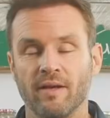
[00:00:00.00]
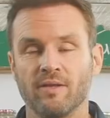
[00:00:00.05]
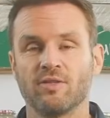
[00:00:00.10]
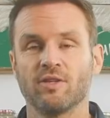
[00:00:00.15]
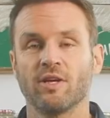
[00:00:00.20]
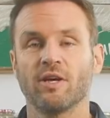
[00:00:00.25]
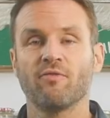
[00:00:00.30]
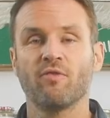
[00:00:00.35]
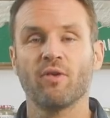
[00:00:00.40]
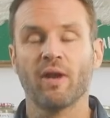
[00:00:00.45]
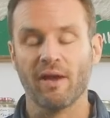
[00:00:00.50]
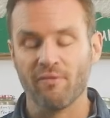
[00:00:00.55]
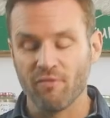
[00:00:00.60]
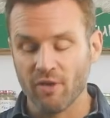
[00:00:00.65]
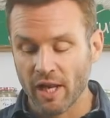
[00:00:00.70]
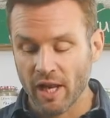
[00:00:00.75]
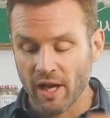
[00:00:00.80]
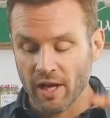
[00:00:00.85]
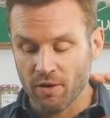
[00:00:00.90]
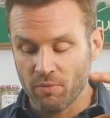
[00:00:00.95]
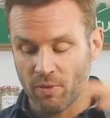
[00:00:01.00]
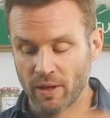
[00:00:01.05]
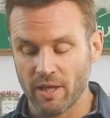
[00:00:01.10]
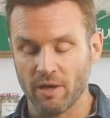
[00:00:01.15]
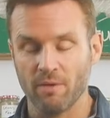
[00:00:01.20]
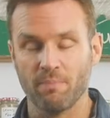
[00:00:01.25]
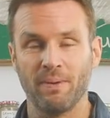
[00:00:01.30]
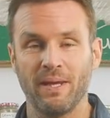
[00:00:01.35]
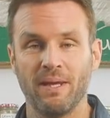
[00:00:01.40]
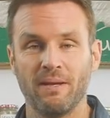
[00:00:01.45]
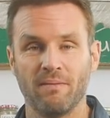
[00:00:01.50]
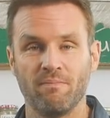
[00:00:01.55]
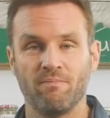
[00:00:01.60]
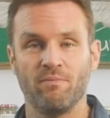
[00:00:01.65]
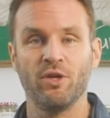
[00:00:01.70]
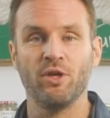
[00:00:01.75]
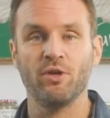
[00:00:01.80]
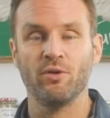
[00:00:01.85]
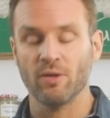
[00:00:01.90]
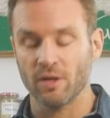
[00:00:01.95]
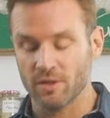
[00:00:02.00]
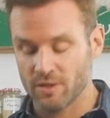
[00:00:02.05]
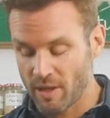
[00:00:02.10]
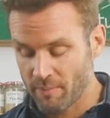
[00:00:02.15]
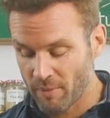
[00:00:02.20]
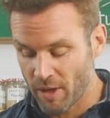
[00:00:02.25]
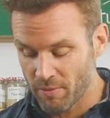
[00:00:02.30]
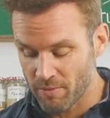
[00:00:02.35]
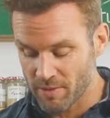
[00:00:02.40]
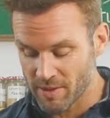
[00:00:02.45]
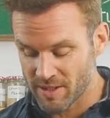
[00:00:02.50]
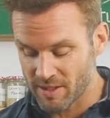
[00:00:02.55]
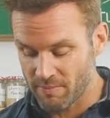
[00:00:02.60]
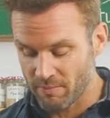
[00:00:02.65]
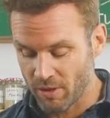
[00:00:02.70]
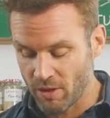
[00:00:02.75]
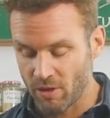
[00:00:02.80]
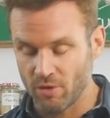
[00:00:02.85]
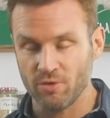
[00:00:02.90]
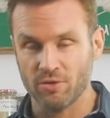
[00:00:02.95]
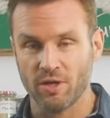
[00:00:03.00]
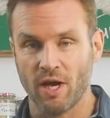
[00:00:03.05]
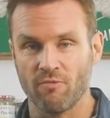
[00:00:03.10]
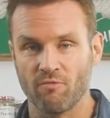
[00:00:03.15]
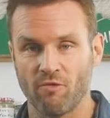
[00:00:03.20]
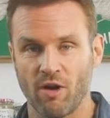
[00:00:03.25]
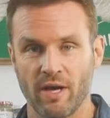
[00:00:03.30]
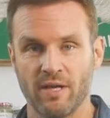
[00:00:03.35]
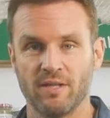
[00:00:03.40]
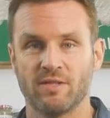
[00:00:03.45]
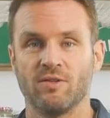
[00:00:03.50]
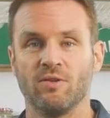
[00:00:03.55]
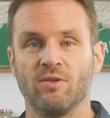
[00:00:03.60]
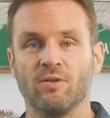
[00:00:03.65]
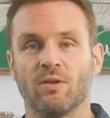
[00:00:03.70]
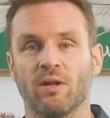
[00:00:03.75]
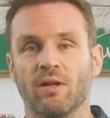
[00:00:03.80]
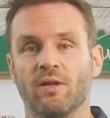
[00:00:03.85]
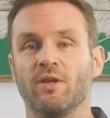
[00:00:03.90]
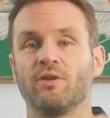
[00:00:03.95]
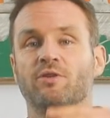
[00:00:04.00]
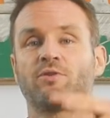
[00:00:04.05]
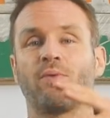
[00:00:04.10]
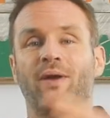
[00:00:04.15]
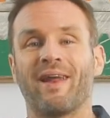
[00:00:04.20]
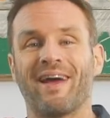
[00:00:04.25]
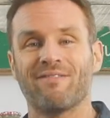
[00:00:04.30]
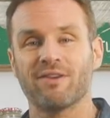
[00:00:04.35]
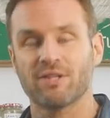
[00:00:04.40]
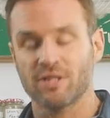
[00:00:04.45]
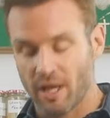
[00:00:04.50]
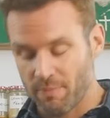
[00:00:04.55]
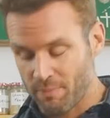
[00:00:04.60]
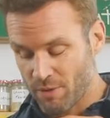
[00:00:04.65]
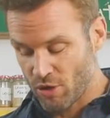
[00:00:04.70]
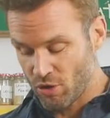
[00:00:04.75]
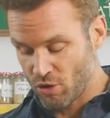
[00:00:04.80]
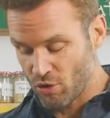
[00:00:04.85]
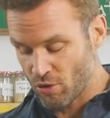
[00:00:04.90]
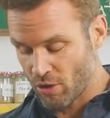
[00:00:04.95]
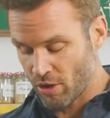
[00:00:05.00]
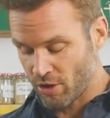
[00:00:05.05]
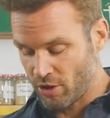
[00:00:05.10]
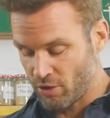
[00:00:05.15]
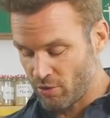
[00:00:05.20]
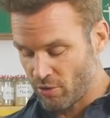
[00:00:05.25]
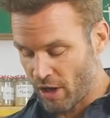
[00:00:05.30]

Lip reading: Serve whatever you like, whether it be noodles. I'm going with a simple udon rice noodle. Use whatever type of noodle you